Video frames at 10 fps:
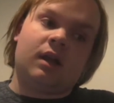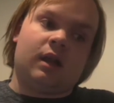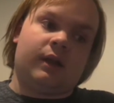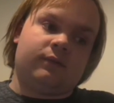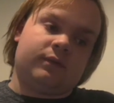
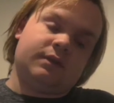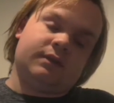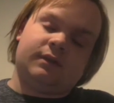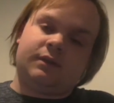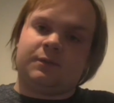like, for
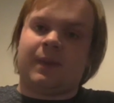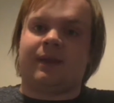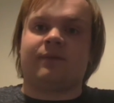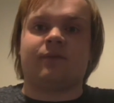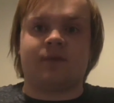instance,
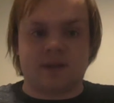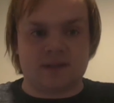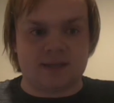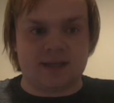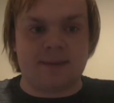making
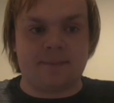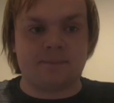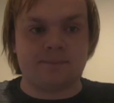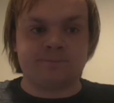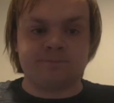friends
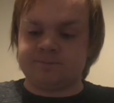again,